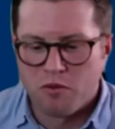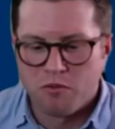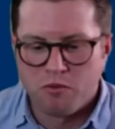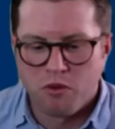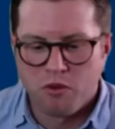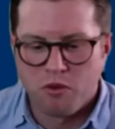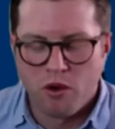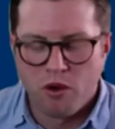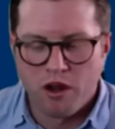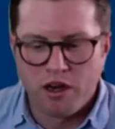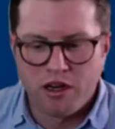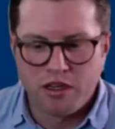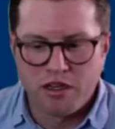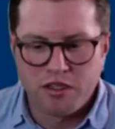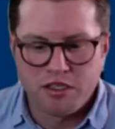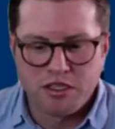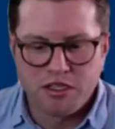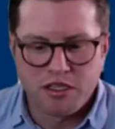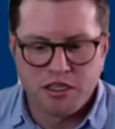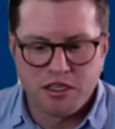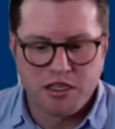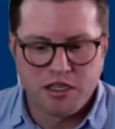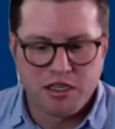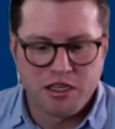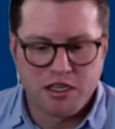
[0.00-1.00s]
point. Is
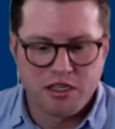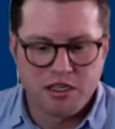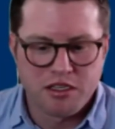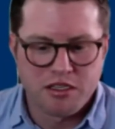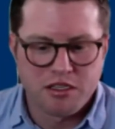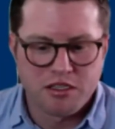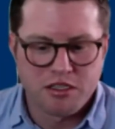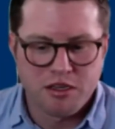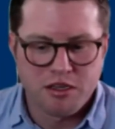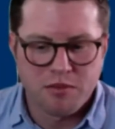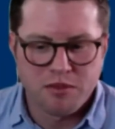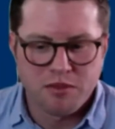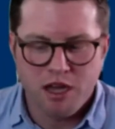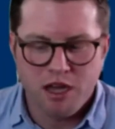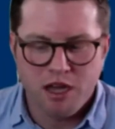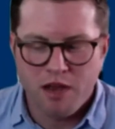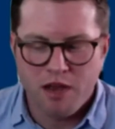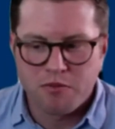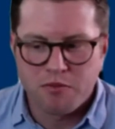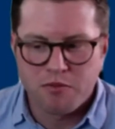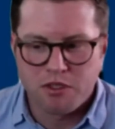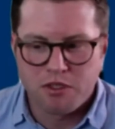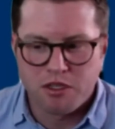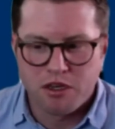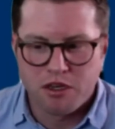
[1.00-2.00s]
it
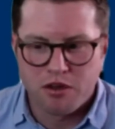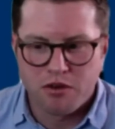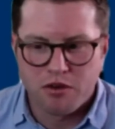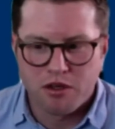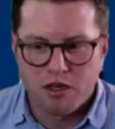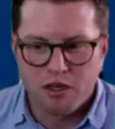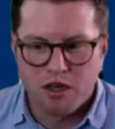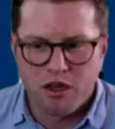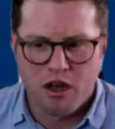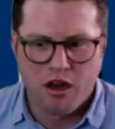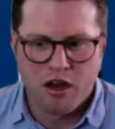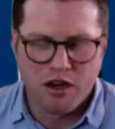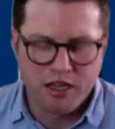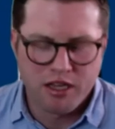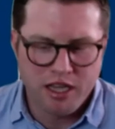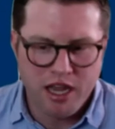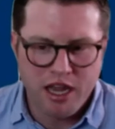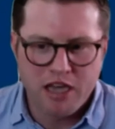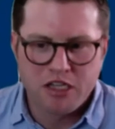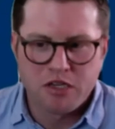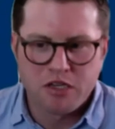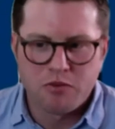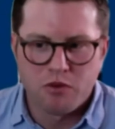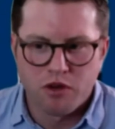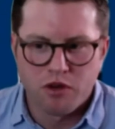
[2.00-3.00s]
sometimes, on
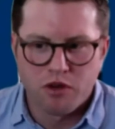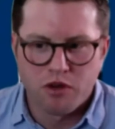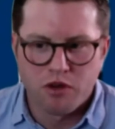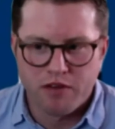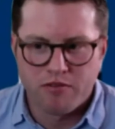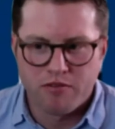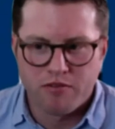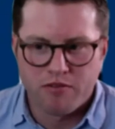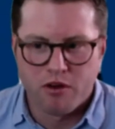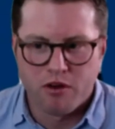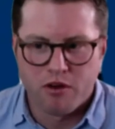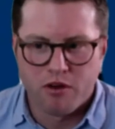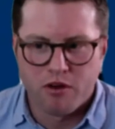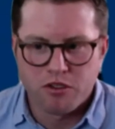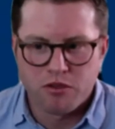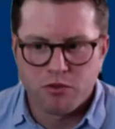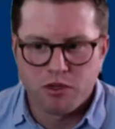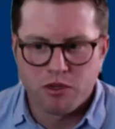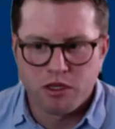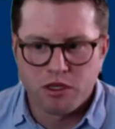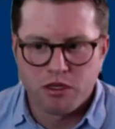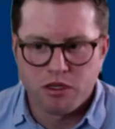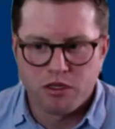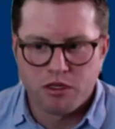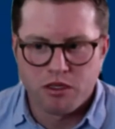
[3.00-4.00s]
occasion we'll get folks
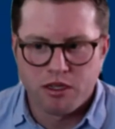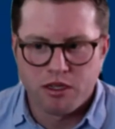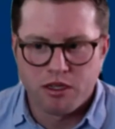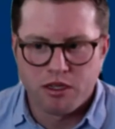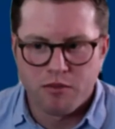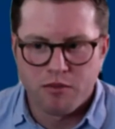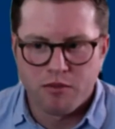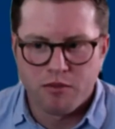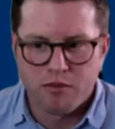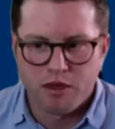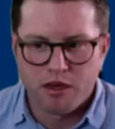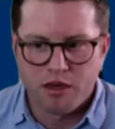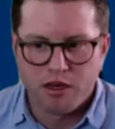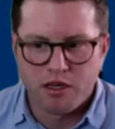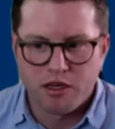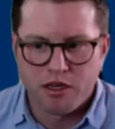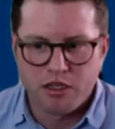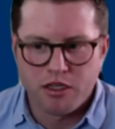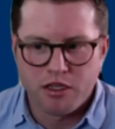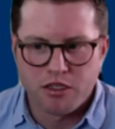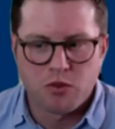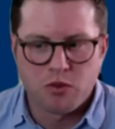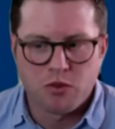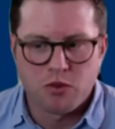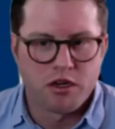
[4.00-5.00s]
that come in
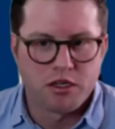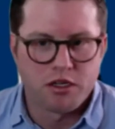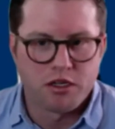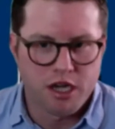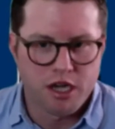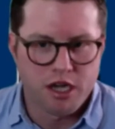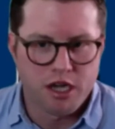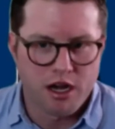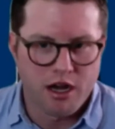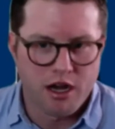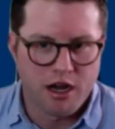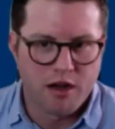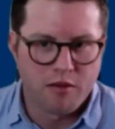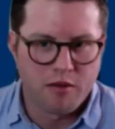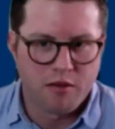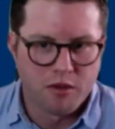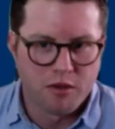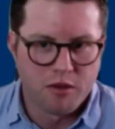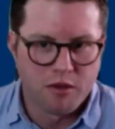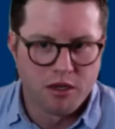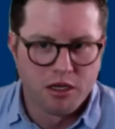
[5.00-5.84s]
and just want a job,